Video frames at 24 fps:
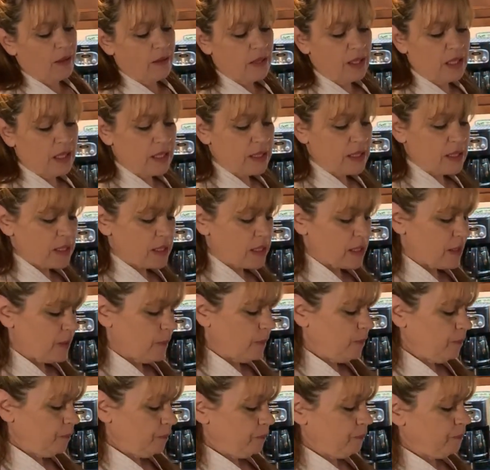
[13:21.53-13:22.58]
this
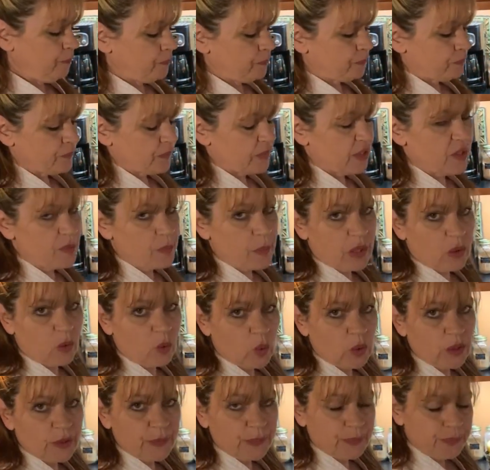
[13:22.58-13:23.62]
is
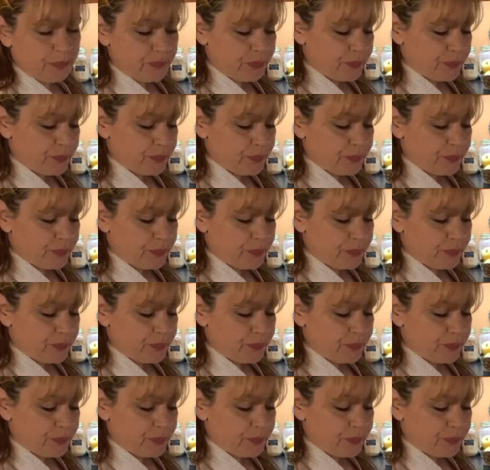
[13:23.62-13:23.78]
mugwort,